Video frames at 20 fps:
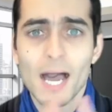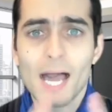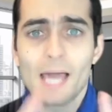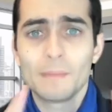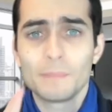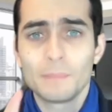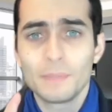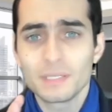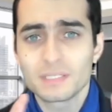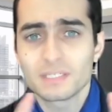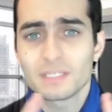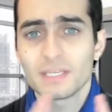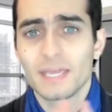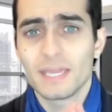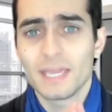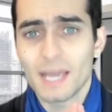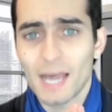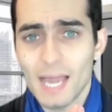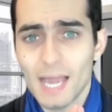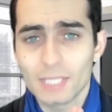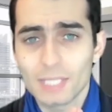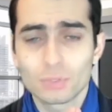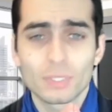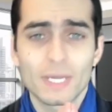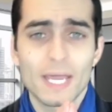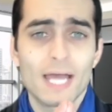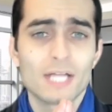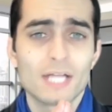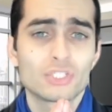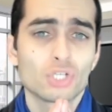I built an AI to
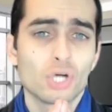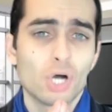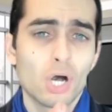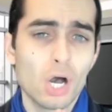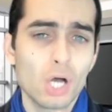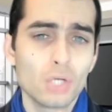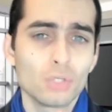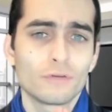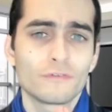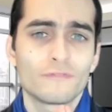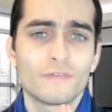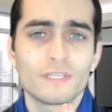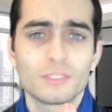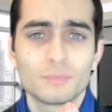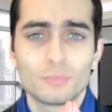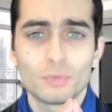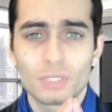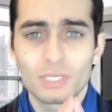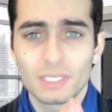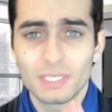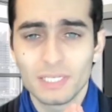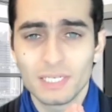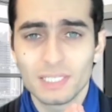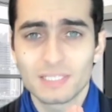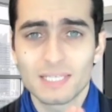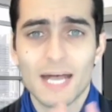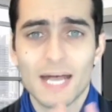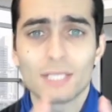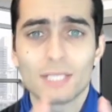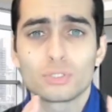catch all your Facebook
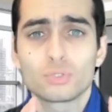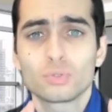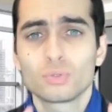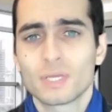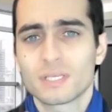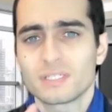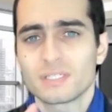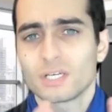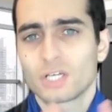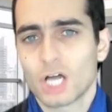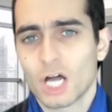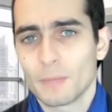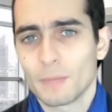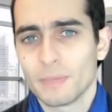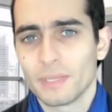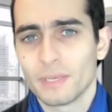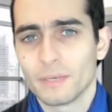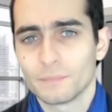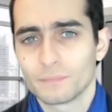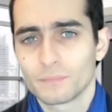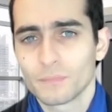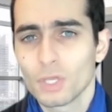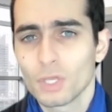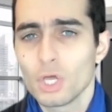leads as soon as they come in.